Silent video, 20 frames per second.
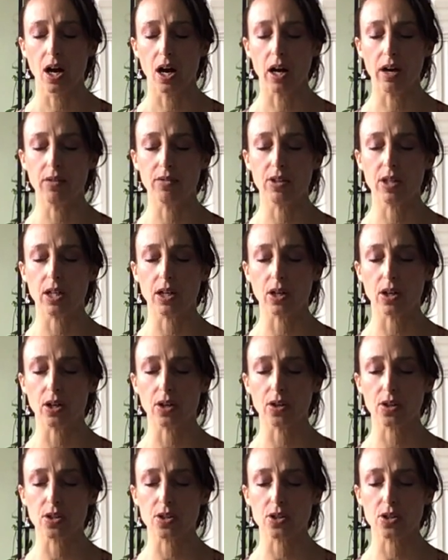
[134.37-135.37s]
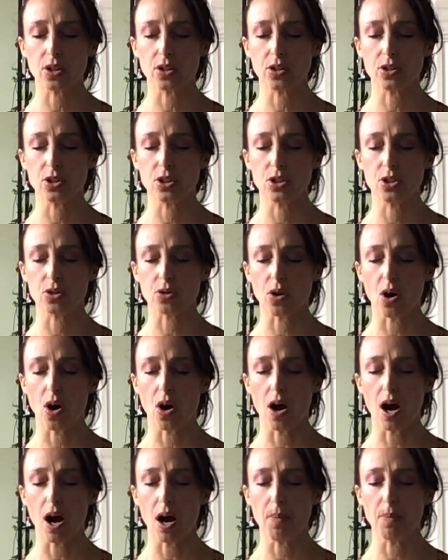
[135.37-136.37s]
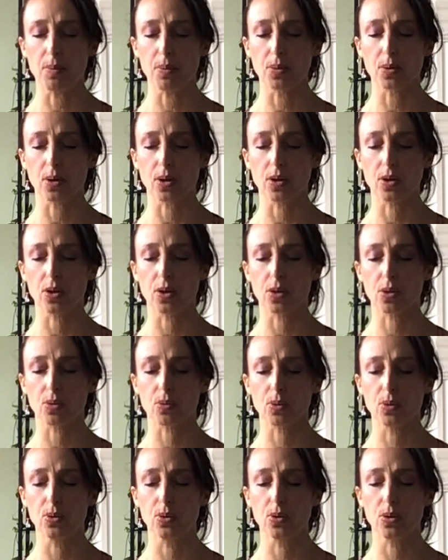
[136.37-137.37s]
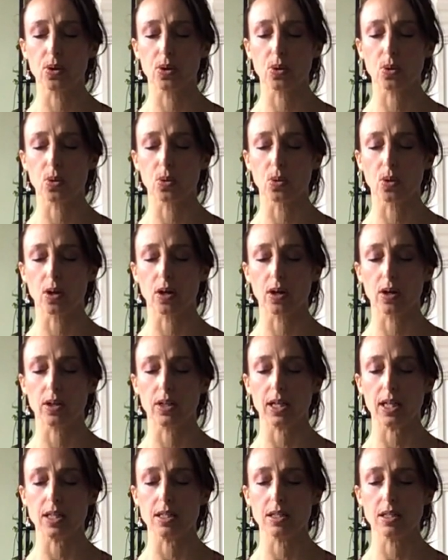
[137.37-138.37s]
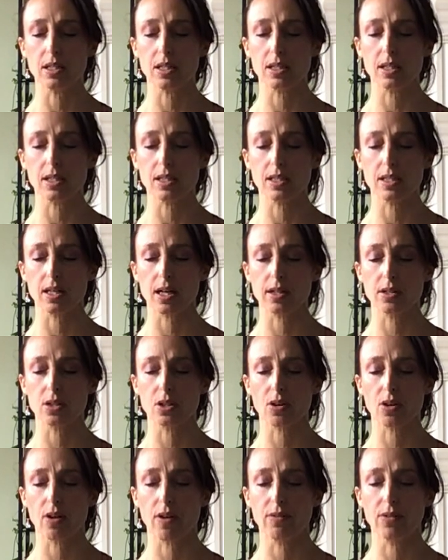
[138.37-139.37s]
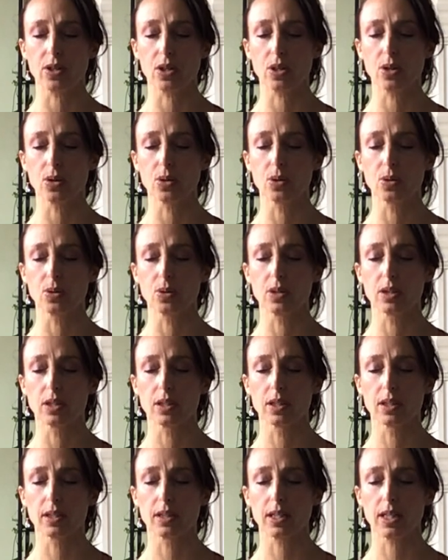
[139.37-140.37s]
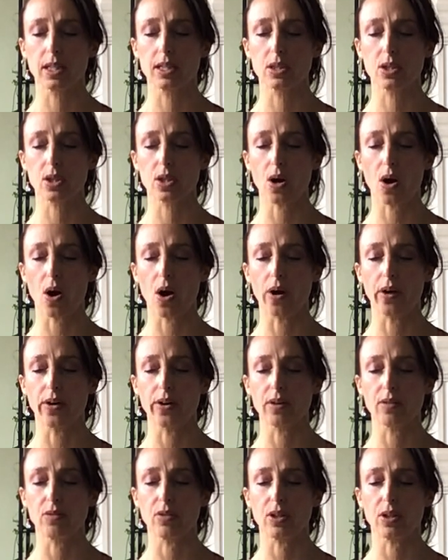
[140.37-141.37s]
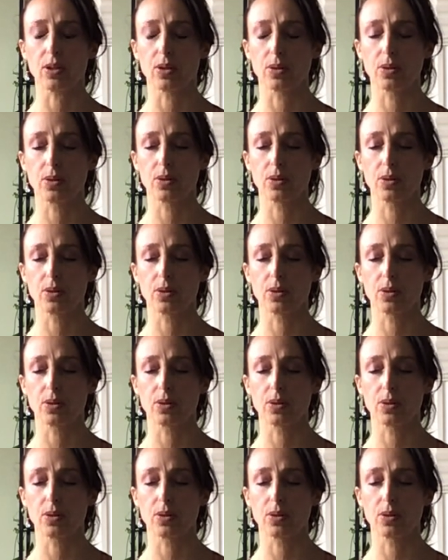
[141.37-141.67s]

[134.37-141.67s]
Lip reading: of the earth start to draw upward through the cord into the center of you, into the heart of you.